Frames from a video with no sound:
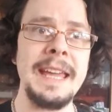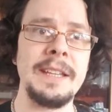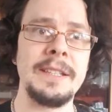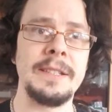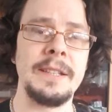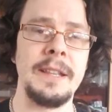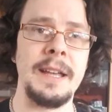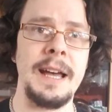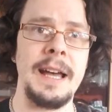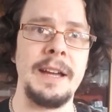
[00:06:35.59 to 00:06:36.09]

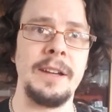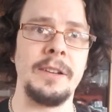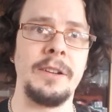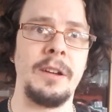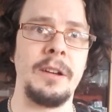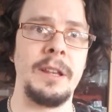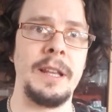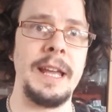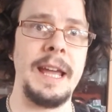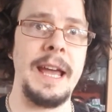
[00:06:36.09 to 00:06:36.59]
next to
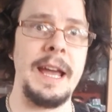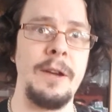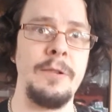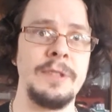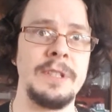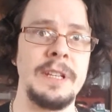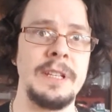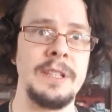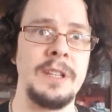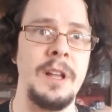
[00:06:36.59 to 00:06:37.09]
that currently
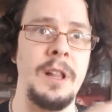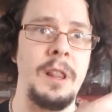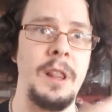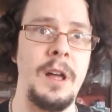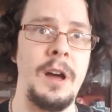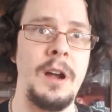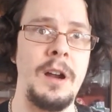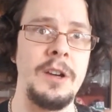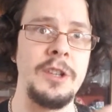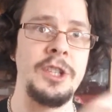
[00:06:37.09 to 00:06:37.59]
houses
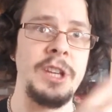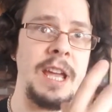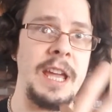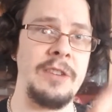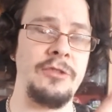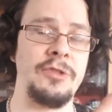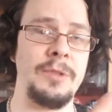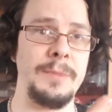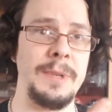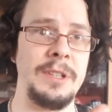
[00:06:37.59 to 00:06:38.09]
a
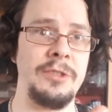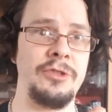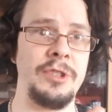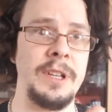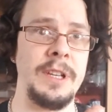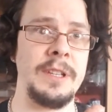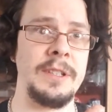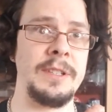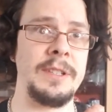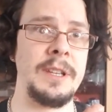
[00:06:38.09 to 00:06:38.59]
large
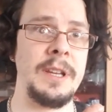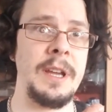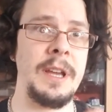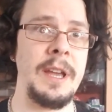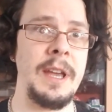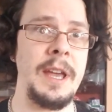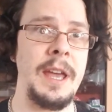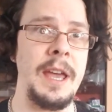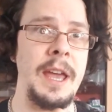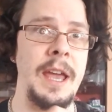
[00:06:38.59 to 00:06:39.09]
Heterometrus,
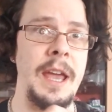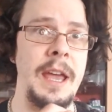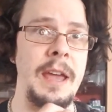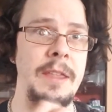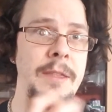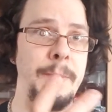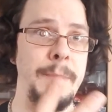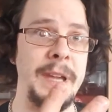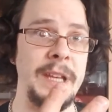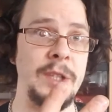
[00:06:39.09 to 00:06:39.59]

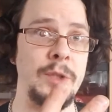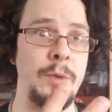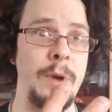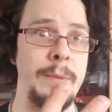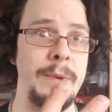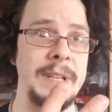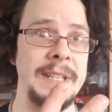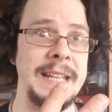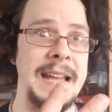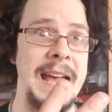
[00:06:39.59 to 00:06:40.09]
uh, the big
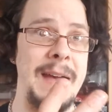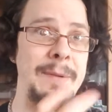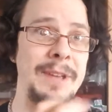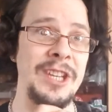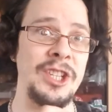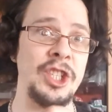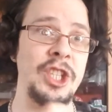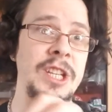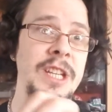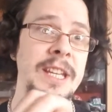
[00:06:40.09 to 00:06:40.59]
Dammy.